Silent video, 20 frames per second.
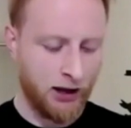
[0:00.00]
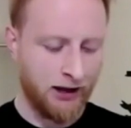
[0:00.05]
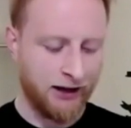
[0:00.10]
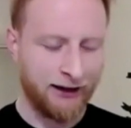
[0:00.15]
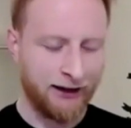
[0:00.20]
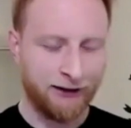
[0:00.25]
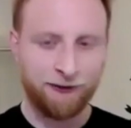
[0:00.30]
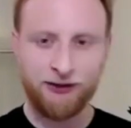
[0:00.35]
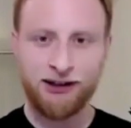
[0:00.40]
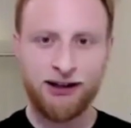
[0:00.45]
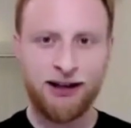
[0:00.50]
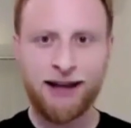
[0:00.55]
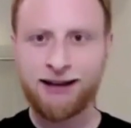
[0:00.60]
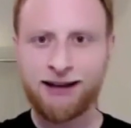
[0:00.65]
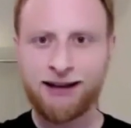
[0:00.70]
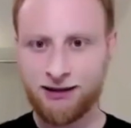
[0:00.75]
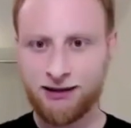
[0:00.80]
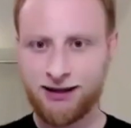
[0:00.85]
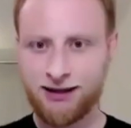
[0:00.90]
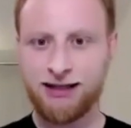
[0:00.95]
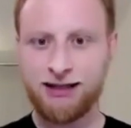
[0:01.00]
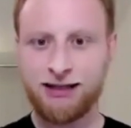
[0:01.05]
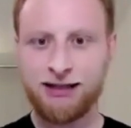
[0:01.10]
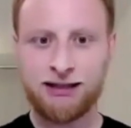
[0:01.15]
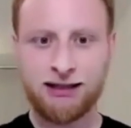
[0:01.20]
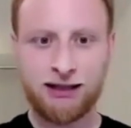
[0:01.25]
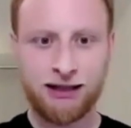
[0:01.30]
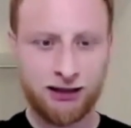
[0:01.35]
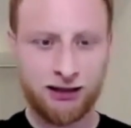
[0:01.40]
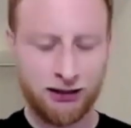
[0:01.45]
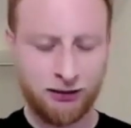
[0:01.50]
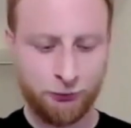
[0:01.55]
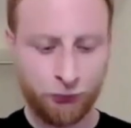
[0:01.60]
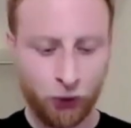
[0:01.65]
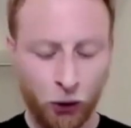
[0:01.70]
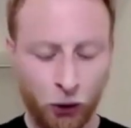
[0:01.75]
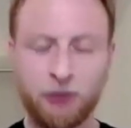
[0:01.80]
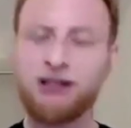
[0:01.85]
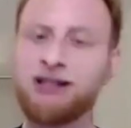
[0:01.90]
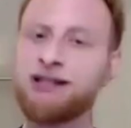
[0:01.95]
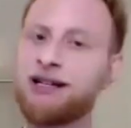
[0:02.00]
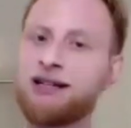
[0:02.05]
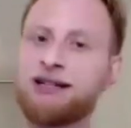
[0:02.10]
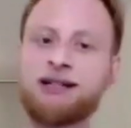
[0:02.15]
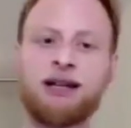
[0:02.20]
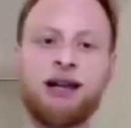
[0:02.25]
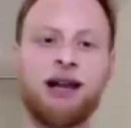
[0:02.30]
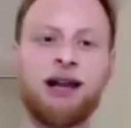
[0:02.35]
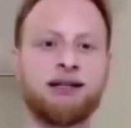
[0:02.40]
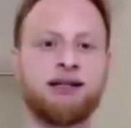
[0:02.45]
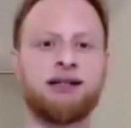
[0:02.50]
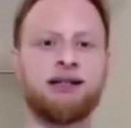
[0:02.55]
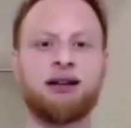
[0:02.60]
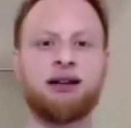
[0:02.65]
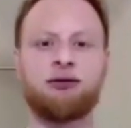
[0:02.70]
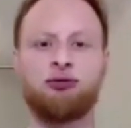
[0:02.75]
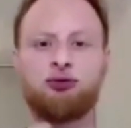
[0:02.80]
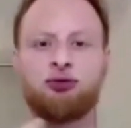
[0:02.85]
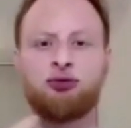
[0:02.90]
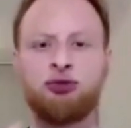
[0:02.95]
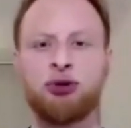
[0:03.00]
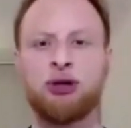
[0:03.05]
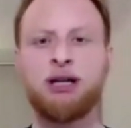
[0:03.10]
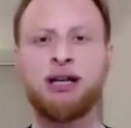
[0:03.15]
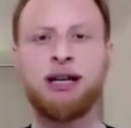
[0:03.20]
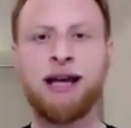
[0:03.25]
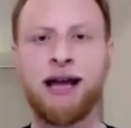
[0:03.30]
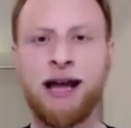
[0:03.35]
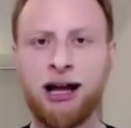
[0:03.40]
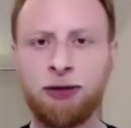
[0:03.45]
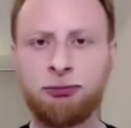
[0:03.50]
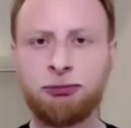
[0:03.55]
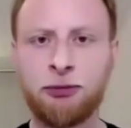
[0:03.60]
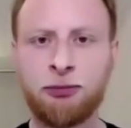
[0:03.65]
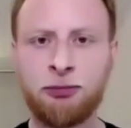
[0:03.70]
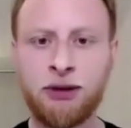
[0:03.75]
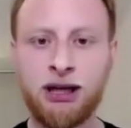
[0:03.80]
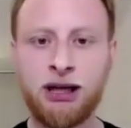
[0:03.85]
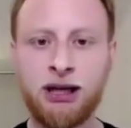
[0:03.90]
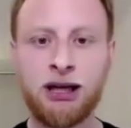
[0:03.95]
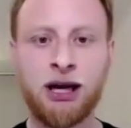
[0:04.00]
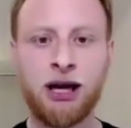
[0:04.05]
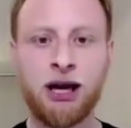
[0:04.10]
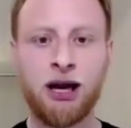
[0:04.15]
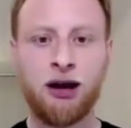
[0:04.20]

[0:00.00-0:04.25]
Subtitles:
I feel like these popping dance classes are really helping me